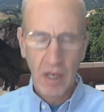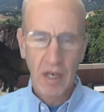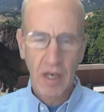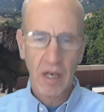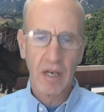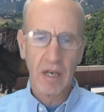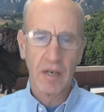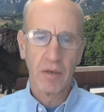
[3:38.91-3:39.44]

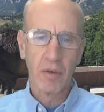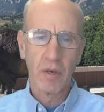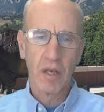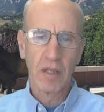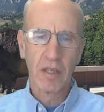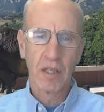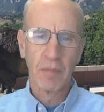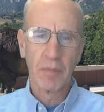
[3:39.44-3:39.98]
A
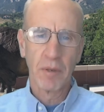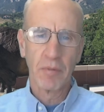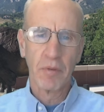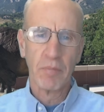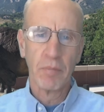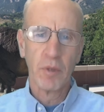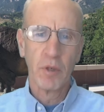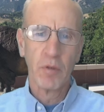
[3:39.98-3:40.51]
little bit
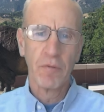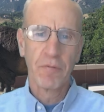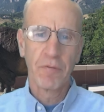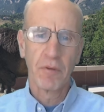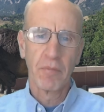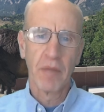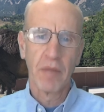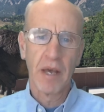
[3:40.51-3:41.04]
removed
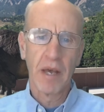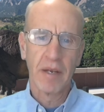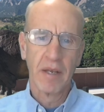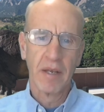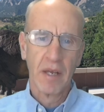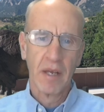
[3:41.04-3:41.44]
from that,